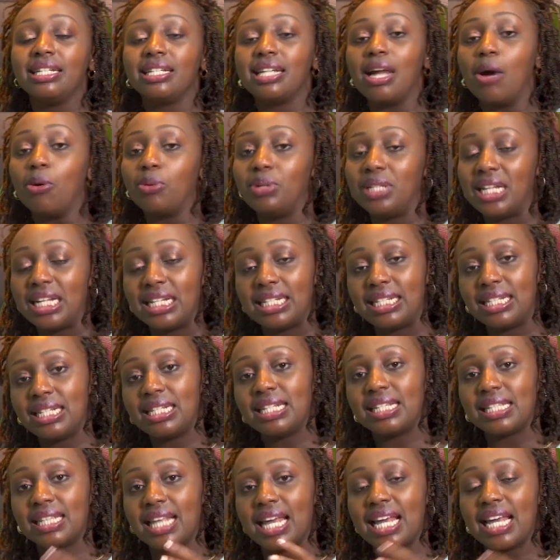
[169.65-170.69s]
Now,
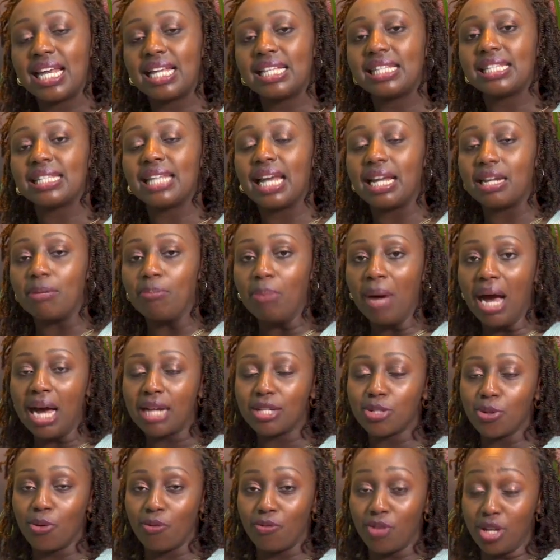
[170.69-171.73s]
dentine is the inside
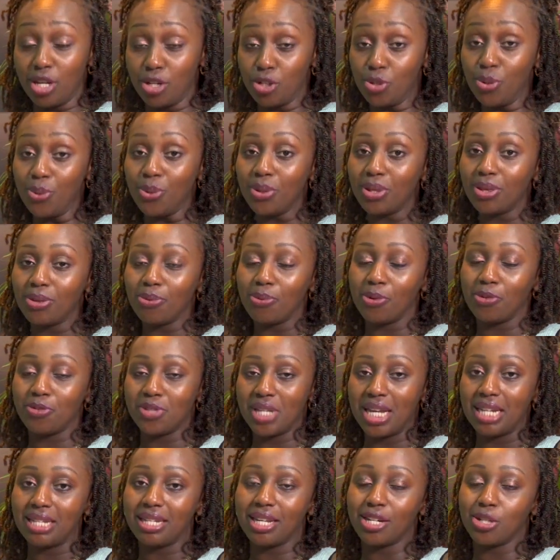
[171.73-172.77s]
part of the tooth. We've
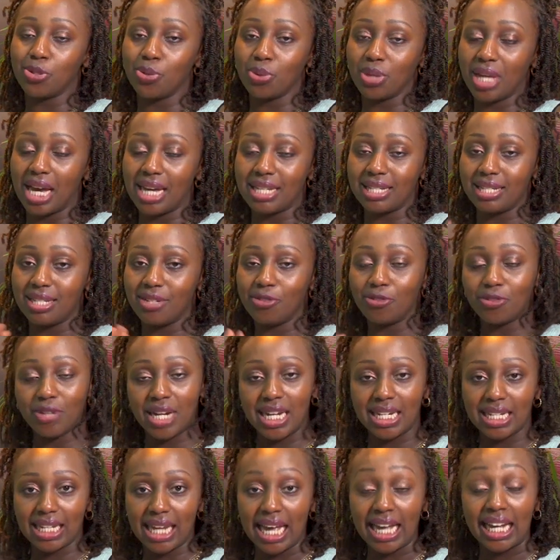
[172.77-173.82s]
said the tooth has
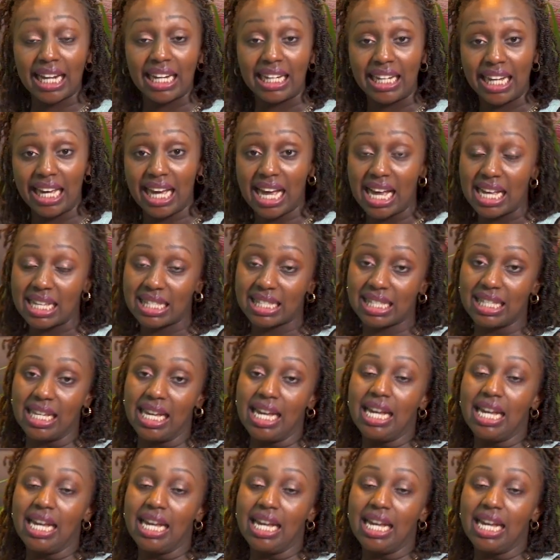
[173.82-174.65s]
different like layers,